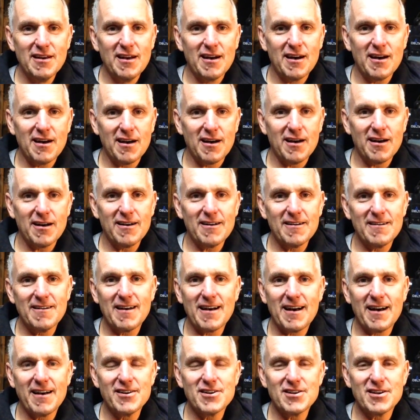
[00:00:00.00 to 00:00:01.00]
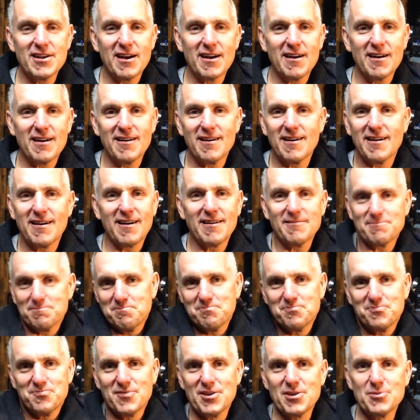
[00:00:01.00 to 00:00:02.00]

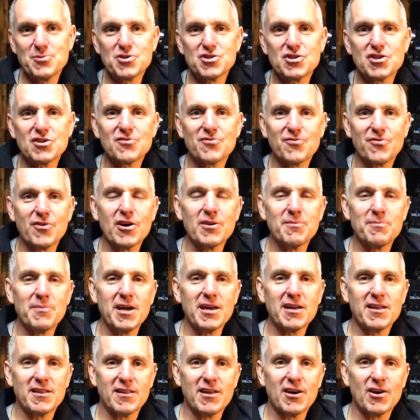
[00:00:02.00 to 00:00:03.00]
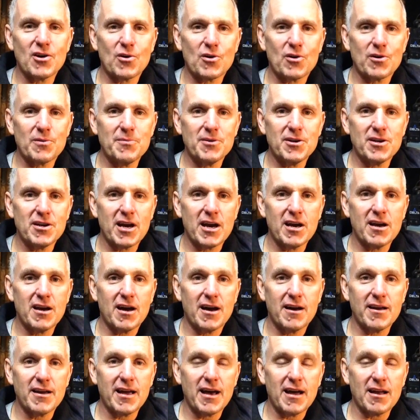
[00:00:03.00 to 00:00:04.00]
It was just fun making that ornament, and
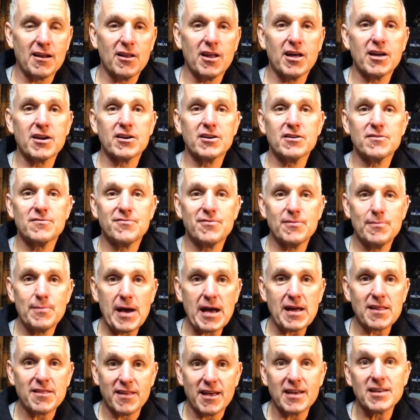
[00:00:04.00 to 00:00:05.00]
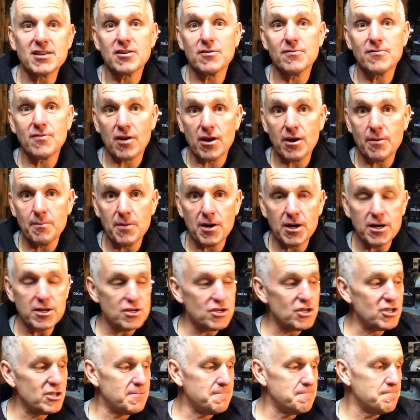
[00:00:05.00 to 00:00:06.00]
I got a lot of good feedback. Thank you very
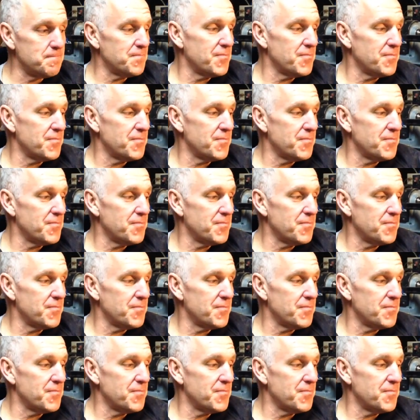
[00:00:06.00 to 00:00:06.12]
much.